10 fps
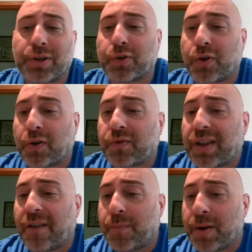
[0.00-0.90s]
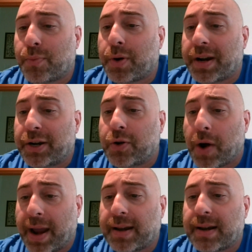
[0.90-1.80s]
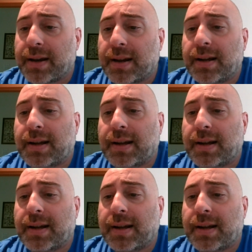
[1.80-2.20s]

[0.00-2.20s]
reserves have been pretty drained.